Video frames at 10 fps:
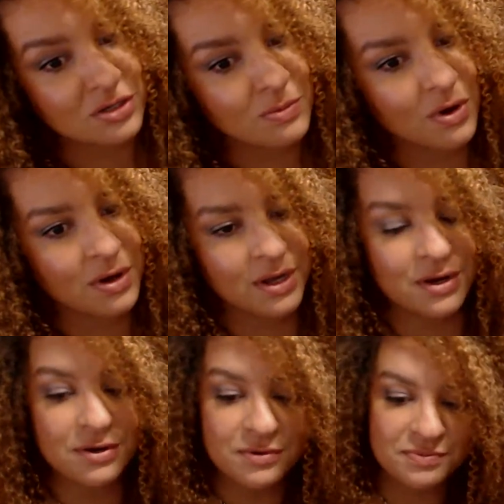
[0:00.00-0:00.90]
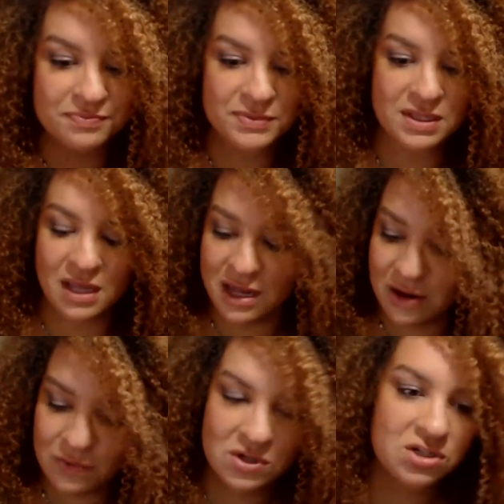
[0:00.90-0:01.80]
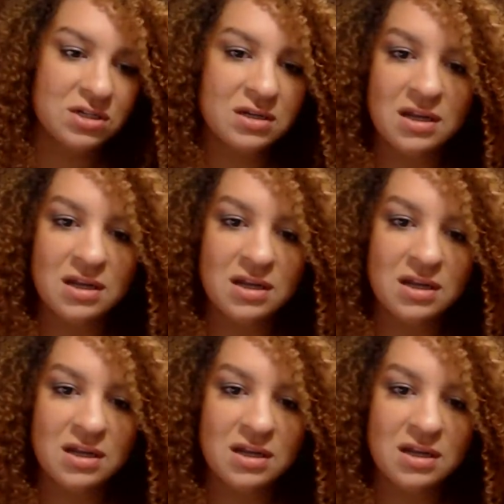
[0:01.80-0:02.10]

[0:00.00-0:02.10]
small here. God, I wish